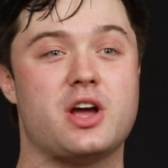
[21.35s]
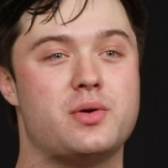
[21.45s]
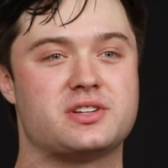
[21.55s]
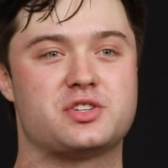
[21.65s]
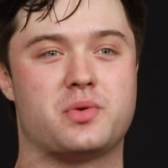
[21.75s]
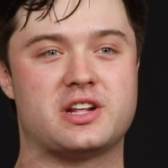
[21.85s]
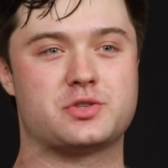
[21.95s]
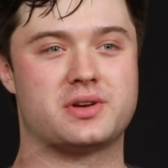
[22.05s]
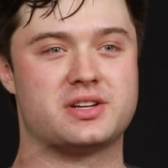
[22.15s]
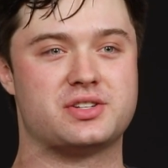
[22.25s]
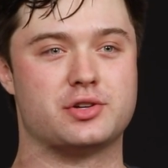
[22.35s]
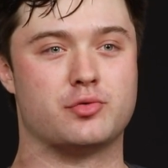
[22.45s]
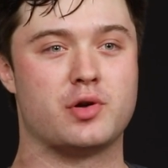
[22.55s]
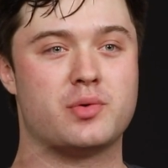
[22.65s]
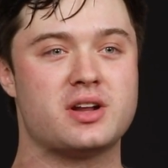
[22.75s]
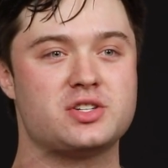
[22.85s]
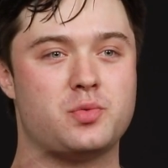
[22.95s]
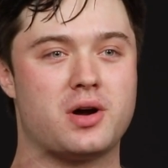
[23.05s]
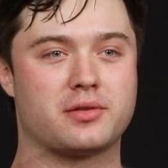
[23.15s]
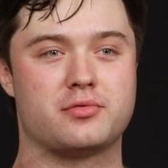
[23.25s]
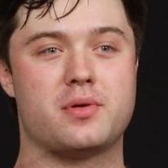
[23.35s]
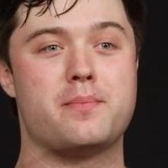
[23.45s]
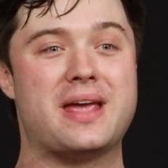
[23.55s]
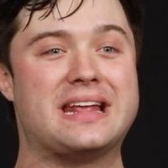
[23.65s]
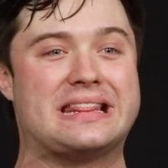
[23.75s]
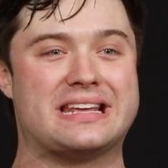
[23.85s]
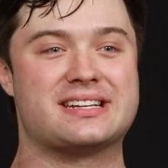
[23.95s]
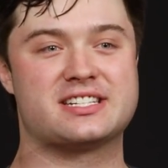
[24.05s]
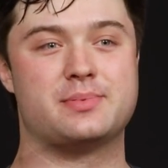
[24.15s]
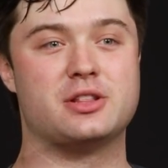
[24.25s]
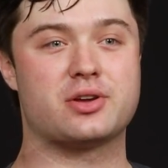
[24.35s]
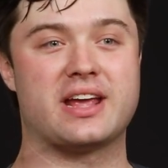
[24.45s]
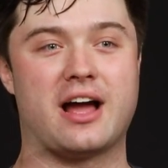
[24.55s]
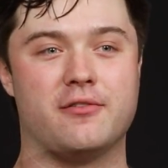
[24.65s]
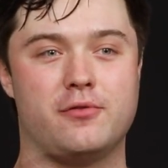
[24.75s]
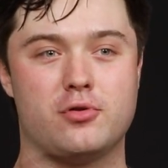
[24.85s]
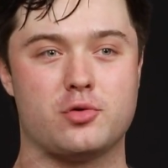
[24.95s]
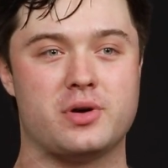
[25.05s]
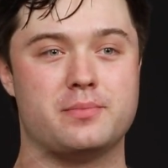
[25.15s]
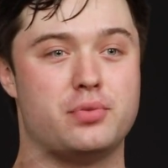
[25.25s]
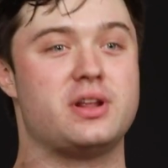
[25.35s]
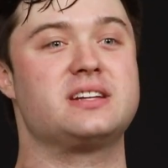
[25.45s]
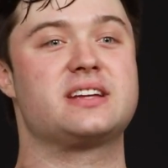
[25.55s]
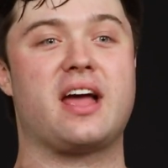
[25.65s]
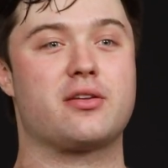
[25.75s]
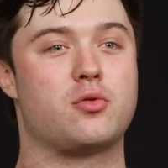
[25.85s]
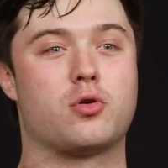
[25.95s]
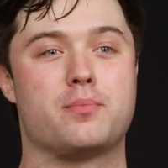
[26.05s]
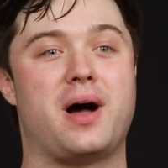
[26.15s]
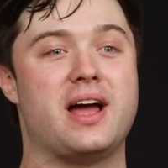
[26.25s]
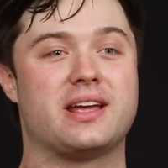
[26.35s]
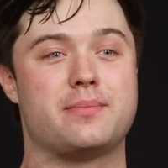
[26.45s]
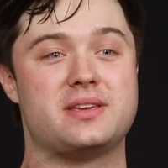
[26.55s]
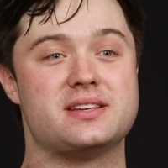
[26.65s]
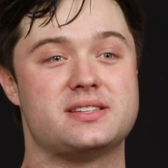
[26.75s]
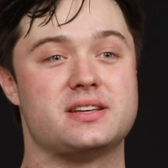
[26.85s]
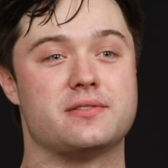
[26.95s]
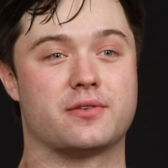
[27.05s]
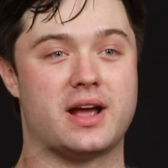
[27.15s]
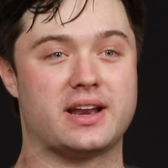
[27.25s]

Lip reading: go into 2022, we wanted to walk through the main things to be looking out for when putting together or buying a PC for